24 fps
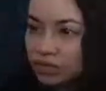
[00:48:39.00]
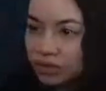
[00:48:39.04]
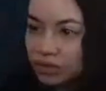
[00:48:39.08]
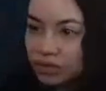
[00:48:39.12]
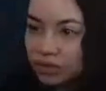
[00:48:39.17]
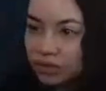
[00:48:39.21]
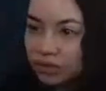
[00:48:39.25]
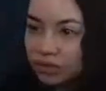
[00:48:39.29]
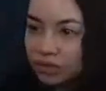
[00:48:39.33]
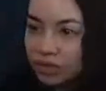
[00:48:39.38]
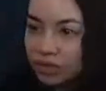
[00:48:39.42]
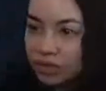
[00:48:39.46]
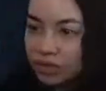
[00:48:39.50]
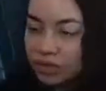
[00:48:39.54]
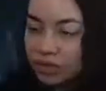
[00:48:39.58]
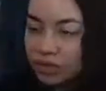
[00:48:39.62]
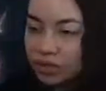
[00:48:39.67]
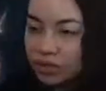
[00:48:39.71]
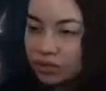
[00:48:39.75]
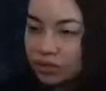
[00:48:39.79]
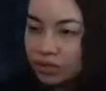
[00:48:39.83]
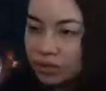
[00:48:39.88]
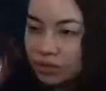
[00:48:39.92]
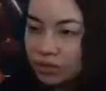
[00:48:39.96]
And
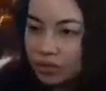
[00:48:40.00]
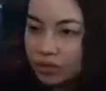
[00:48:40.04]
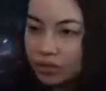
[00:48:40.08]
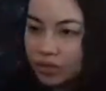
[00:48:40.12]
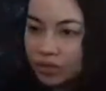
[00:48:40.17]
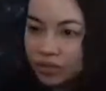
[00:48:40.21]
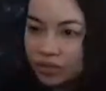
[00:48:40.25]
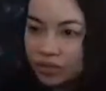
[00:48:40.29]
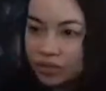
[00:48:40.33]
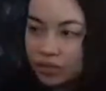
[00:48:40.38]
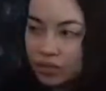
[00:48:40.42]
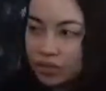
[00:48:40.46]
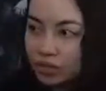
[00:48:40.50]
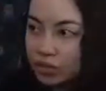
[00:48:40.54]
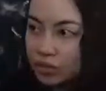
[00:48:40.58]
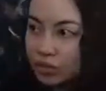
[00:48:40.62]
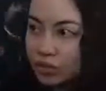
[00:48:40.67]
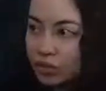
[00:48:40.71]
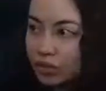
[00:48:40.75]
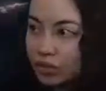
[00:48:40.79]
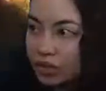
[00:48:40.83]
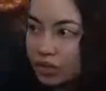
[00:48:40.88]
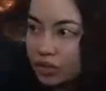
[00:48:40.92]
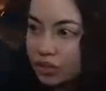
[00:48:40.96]
now we want this. No,
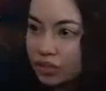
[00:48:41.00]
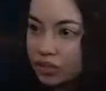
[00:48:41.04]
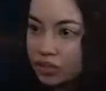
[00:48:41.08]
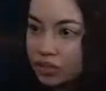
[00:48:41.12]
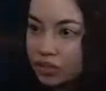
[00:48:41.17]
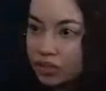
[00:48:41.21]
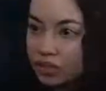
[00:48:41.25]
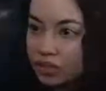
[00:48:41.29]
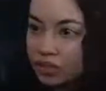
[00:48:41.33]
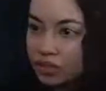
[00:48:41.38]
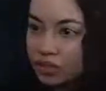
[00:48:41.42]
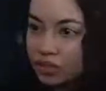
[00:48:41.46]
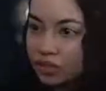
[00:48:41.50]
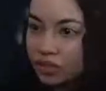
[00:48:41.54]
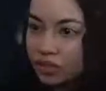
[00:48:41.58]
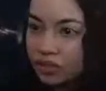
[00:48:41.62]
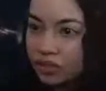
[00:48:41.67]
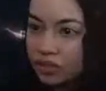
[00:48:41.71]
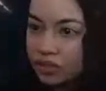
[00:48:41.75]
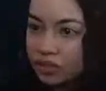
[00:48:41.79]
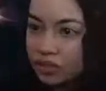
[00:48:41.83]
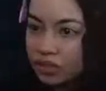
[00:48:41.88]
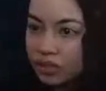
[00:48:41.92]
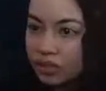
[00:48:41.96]
we do not.
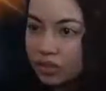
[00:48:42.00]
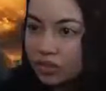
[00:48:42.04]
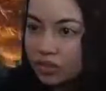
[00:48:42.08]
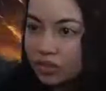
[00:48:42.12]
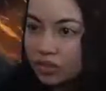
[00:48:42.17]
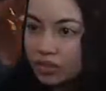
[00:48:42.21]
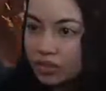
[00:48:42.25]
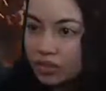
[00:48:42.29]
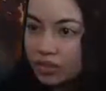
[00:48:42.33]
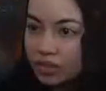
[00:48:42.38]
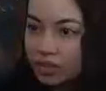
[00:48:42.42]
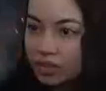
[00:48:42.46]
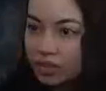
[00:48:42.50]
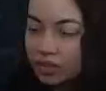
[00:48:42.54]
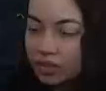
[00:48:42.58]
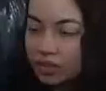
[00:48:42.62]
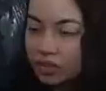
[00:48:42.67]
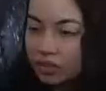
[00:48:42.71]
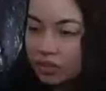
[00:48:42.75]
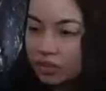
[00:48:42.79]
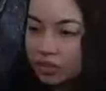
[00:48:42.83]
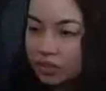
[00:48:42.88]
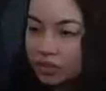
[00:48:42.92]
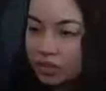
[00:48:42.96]
Yeah, every season
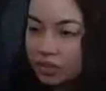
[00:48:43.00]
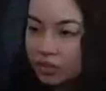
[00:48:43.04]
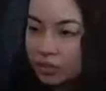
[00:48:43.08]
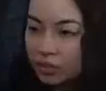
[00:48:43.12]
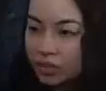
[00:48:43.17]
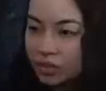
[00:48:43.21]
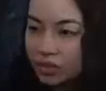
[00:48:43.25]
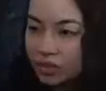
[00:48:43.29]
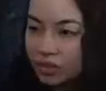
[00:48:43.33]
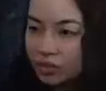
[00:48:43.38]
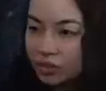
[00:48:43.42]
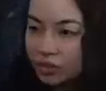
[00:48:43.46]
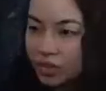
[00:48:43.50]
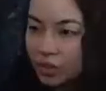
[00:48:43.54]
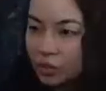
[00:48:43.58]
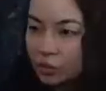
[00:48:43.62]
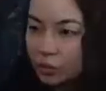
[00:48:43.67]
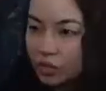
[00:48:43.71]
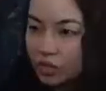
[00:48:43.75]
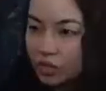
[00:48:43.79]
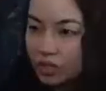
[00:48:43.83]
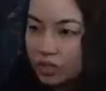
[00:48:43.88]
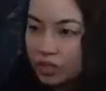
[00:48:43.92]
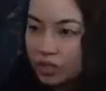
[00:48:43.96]
I do at least
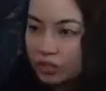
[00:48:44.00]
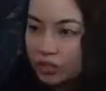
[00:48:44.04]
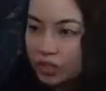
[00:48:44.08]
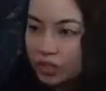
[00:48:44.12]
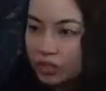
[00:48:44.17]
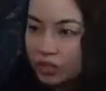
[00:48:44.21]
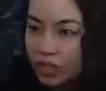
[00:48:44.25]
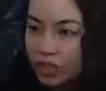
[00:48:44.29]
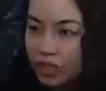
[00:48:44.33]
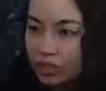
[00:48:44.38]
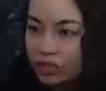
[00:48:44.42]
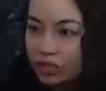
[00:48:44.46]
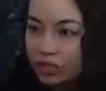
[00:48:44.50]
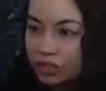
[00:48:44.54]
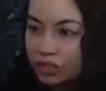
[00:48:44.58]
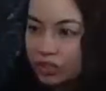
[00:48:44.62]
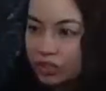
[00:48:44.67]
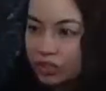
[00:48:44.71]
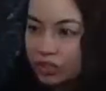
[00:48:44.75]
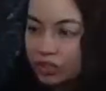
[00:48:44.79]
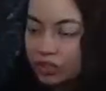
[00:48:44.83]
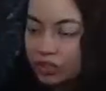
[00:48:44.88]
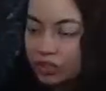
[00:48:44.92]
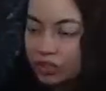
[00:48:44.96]
one build every
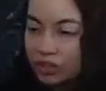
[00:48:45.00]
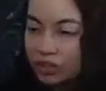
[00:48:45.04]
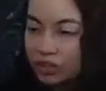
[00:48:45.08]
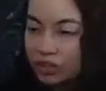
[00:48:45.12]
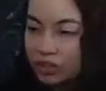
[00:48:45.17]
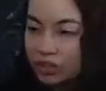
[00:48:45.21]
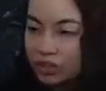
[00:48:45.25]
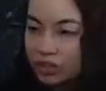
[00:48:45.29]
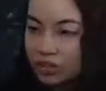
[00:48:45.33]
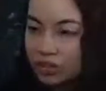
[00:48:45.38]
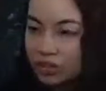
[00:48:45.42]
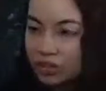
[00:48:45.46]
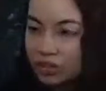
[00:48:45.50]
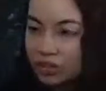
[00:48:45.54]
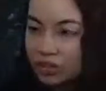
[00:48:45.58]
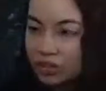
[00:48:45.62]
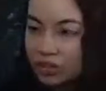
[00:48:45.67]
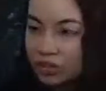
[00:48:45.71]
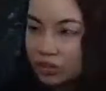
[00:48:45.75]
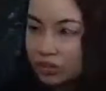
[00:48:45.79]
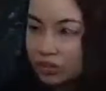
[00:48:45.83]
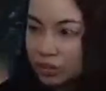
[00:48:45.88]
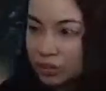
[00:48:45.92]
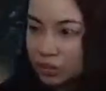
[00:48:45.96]
class, and
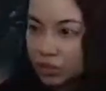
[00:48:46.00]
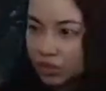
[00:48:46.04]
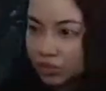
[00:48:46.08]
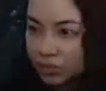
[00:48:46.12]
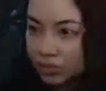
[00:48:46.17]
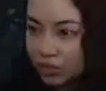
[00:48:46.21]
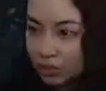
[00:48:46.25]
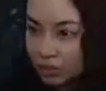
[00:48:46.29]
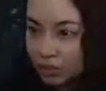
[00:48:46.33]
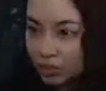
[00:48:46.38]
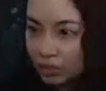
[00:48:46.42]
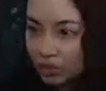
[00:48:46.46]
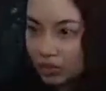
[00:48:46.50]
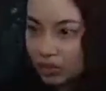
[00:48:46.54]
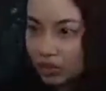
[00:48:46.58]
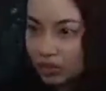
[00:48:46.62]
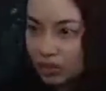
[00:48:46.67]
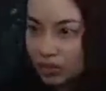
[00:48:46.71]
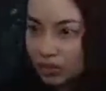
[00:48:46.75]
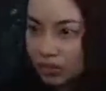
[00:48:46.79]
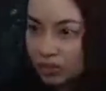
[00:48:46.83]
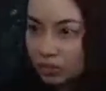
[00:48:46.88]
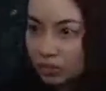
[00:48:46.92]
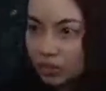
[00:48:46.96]
then whichever
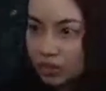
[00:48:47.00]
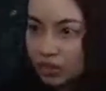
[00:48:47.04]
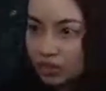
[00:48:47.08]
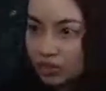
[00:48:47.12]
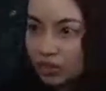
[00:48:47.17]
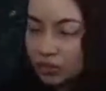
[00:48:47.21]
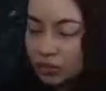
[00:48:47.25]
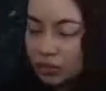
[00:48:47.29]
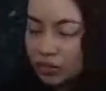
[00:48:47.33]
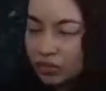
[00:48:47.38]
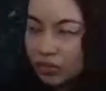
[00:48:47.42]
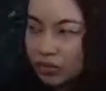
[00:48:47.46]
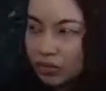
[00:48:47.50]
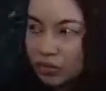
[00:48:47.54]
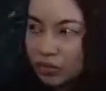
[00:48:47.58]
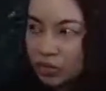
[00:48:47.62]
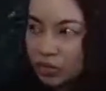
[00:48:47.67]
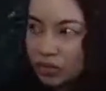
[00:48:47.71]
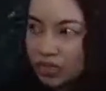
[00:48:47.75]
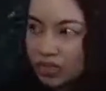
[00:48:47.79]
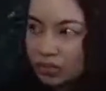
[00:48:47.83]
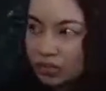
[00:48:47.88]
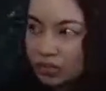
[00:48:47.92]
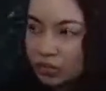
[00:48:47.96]
ones are my typical favorite,
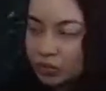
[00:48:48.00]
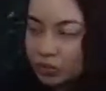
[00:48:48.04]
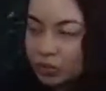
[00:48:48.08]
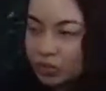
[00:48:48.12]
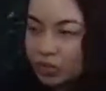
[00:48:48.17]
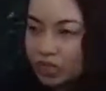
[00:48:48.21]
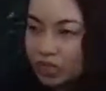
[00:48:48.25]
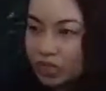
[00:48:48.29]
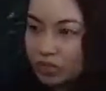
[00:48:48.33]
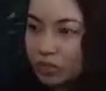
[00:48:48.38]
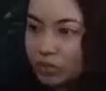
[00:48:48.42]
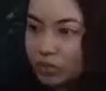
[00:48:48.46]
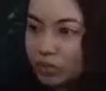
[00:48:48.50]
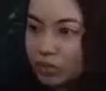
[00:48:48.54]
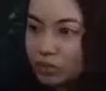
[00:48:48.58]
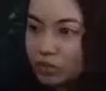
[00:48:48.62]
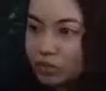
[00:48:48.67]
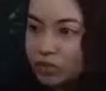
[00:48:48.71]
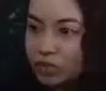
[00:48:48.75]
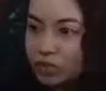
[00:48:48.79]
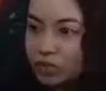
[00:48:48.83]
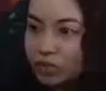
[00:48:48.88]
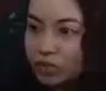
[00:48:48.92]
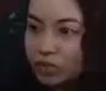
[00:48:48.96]
usually Spiritborn Necro.
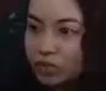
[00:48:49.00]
